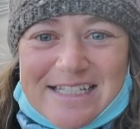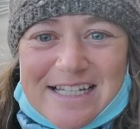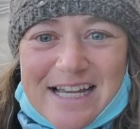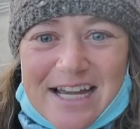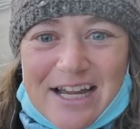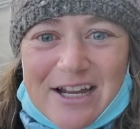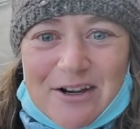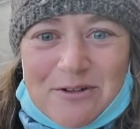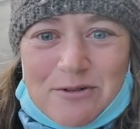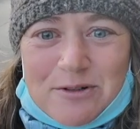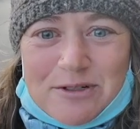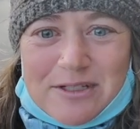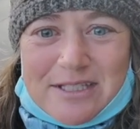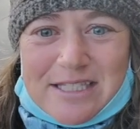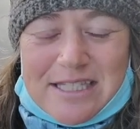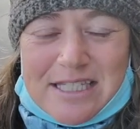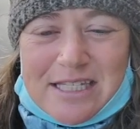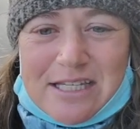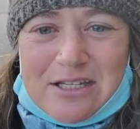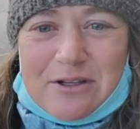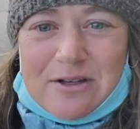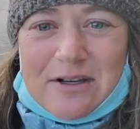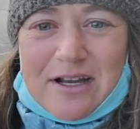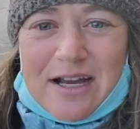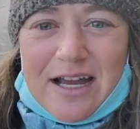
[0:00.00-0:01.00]
I will
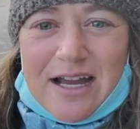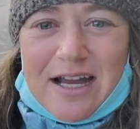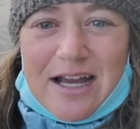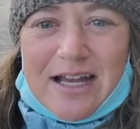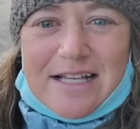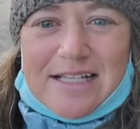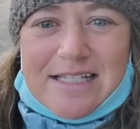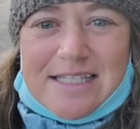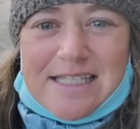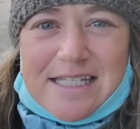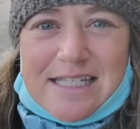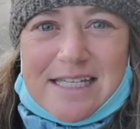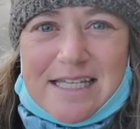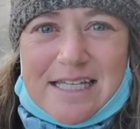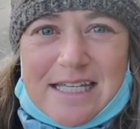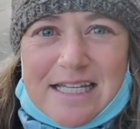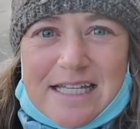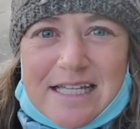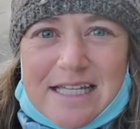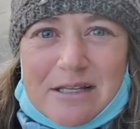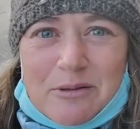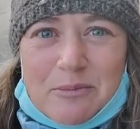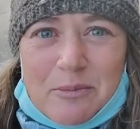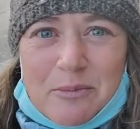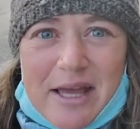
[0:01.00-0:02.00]
see you guys
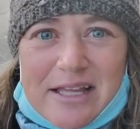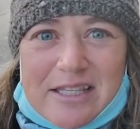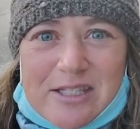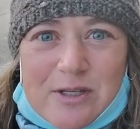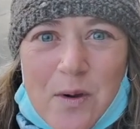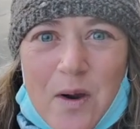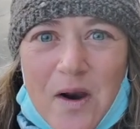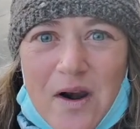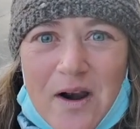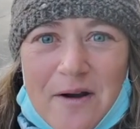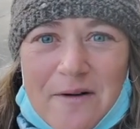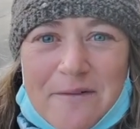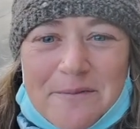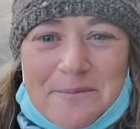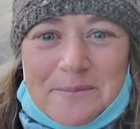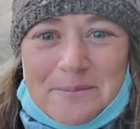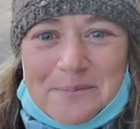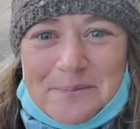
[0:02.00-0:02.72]
in Pátzcuaro.